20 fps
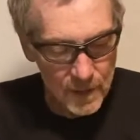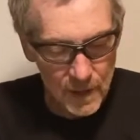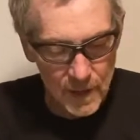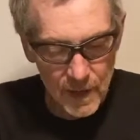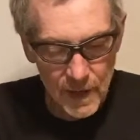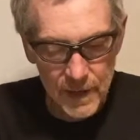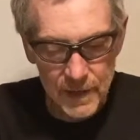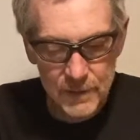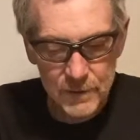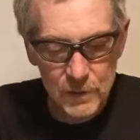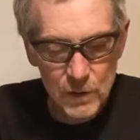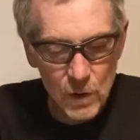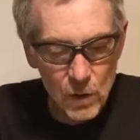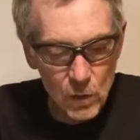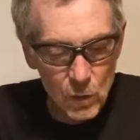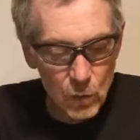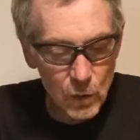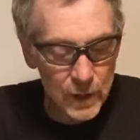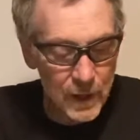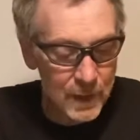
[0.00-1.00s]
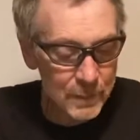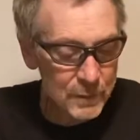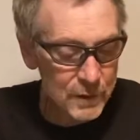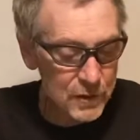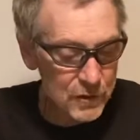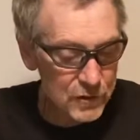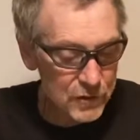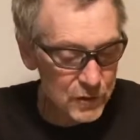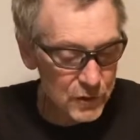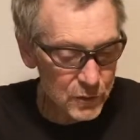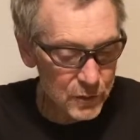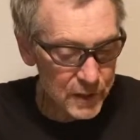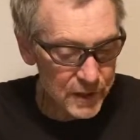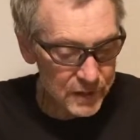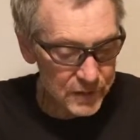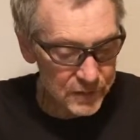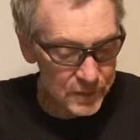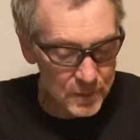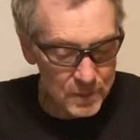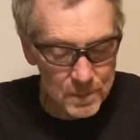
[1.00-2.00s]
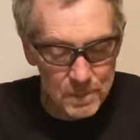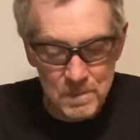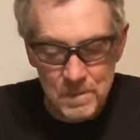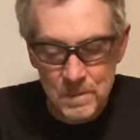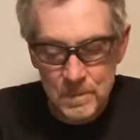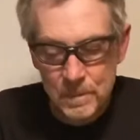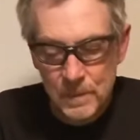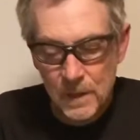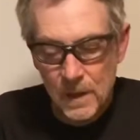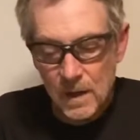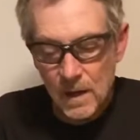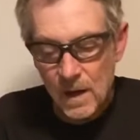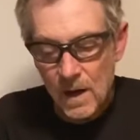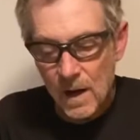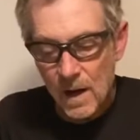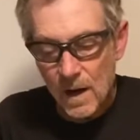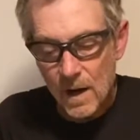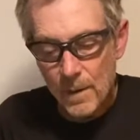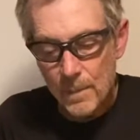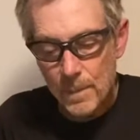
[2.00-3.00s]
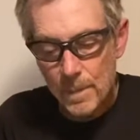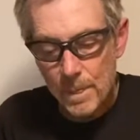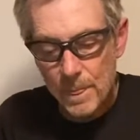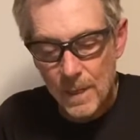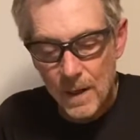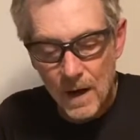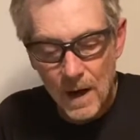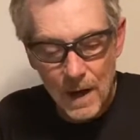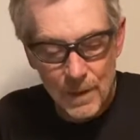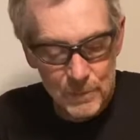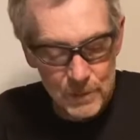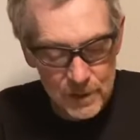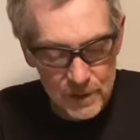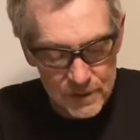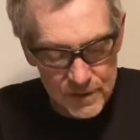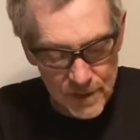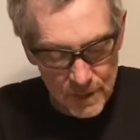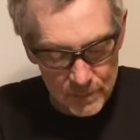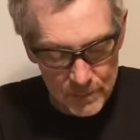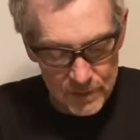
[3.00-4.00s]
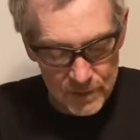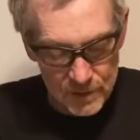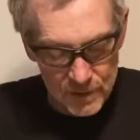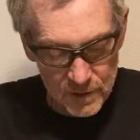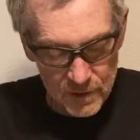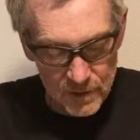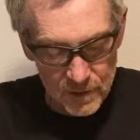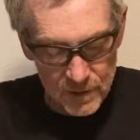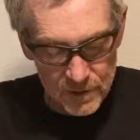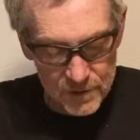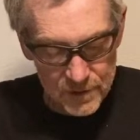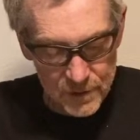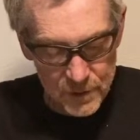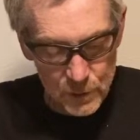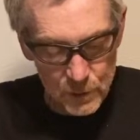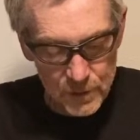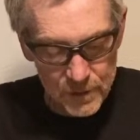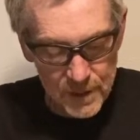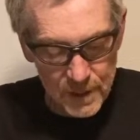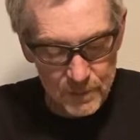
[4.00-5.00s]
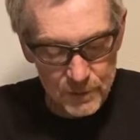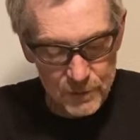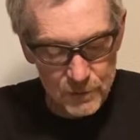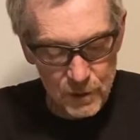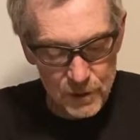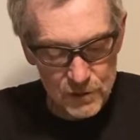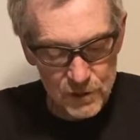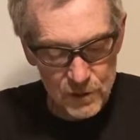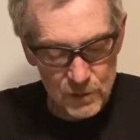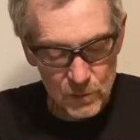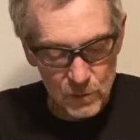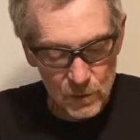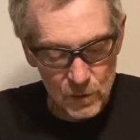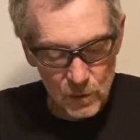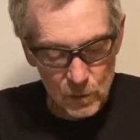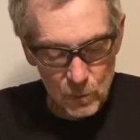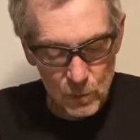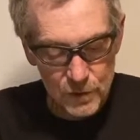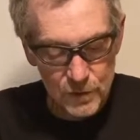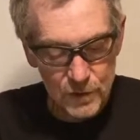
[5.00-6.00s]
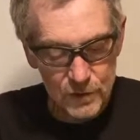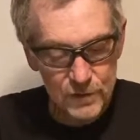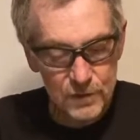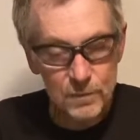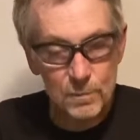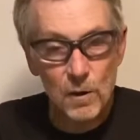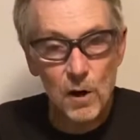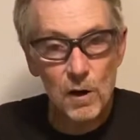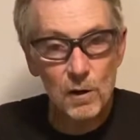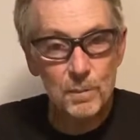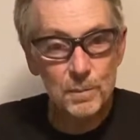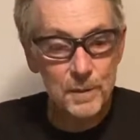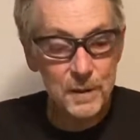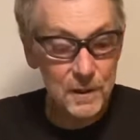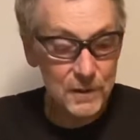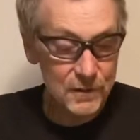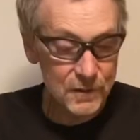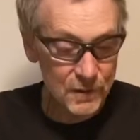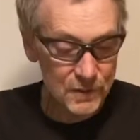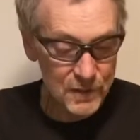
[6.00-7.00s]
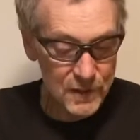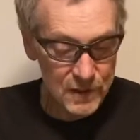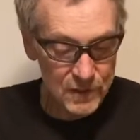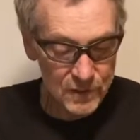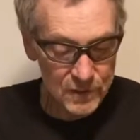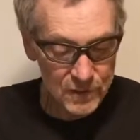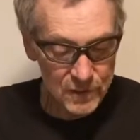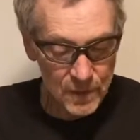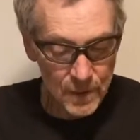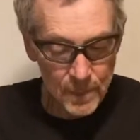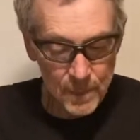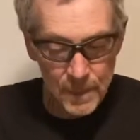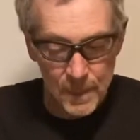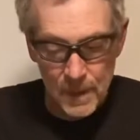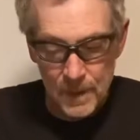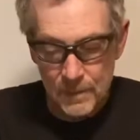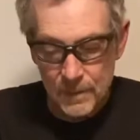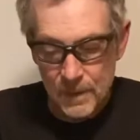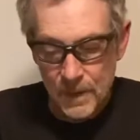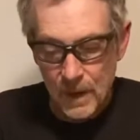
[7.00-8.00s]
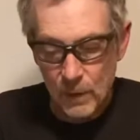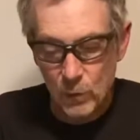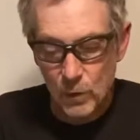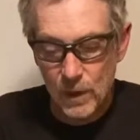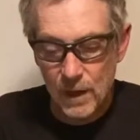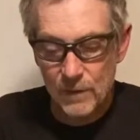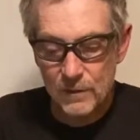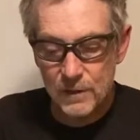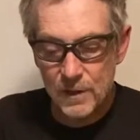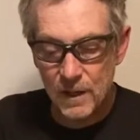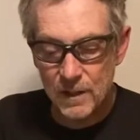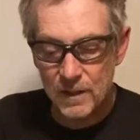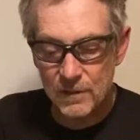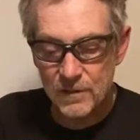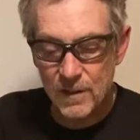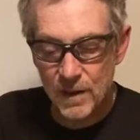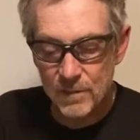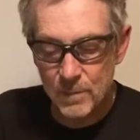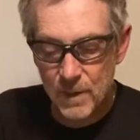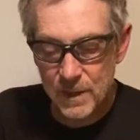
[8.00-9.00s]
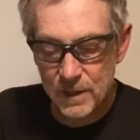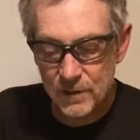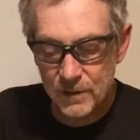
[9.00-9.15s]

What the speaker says: And what I'm going to do is I'm going to do a demonstration with a small piece of this. What I've done is I've made a